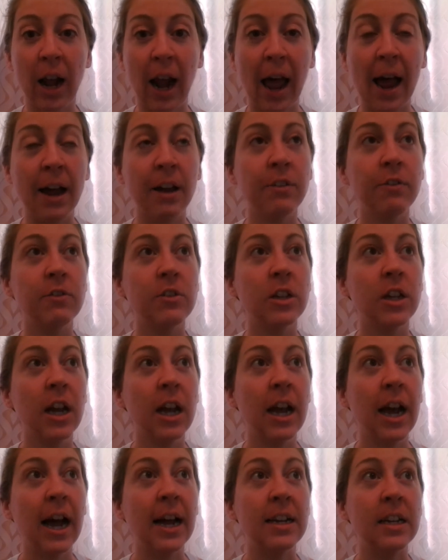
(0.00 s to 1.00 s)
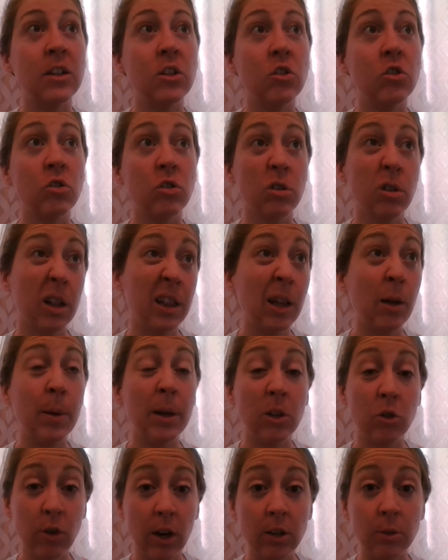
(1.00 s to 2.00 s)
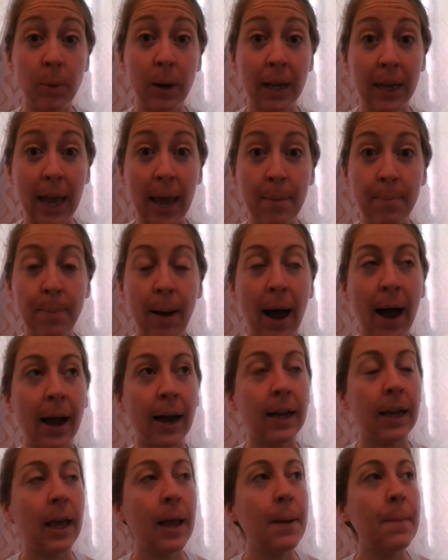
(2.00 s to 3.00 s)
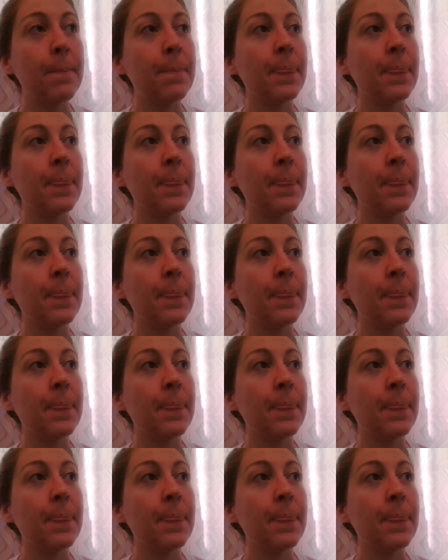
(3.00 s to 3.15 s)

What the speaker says: I left, I did a little bit of stretching when I came back,